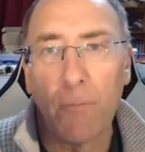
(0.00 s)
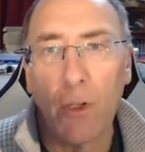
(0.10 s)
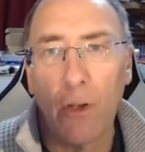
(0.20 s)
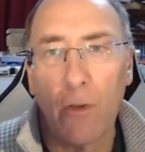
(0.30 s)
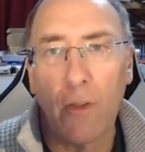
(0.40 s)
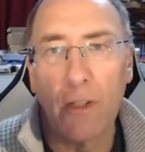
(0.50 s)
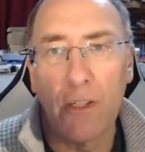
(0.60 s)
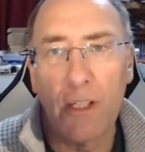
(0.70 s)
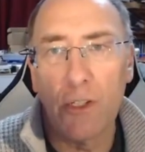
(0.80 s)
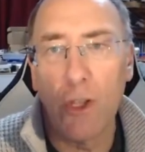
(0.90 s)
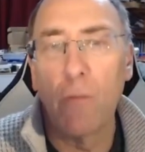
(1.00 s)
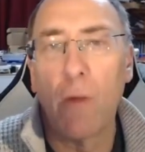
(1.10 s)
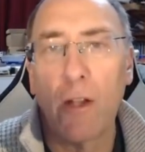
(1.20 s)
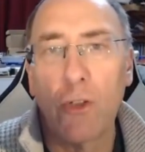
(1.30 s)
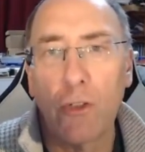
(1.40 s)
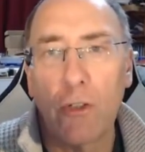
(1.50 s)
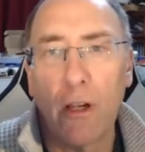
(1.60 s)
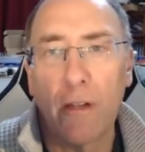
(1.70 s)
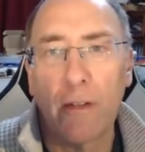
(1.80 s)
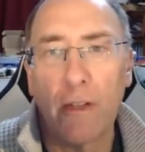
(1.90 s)
they see so much
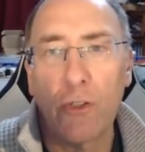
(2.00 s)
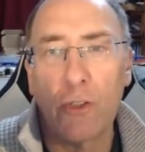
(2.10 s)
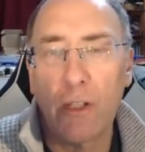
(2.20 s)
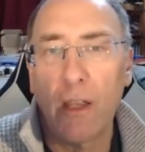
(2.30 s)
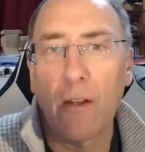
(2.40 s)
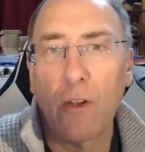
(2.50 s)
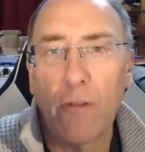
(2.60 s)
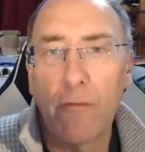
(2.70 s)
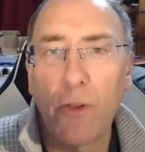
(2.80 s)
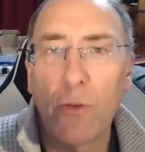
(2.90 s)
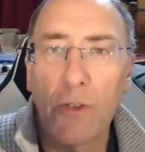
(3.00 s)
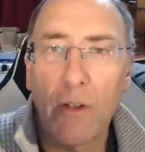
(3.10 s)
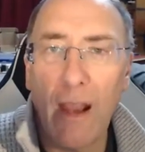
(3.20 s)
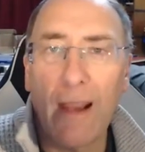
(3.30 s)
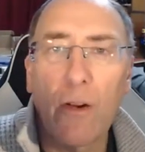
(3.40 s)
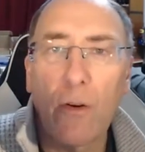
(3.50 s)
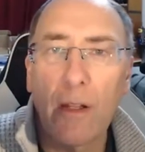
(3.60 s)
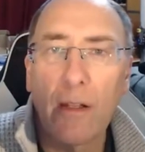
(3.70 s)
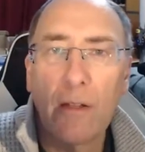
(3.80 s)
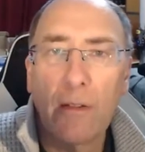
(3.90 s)
and they just get confused and
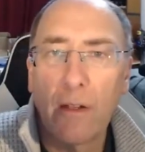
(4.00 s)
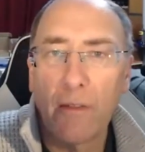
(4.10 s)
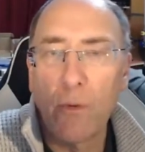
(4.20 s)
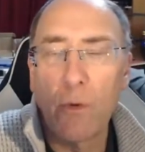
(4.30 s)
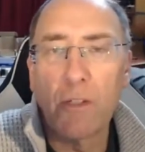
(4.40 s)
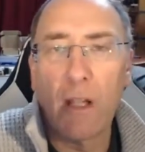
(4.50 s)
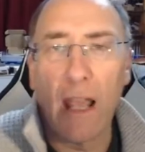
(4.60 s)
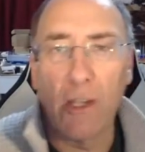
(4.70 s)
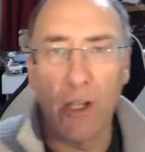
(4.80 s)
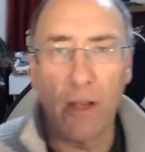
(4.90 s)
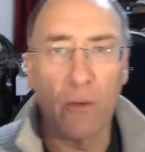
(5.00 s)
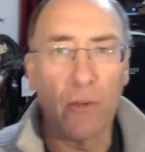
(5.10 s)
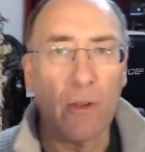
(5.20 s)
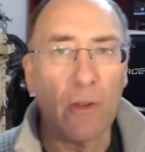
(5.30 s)
angry and they want to lash out.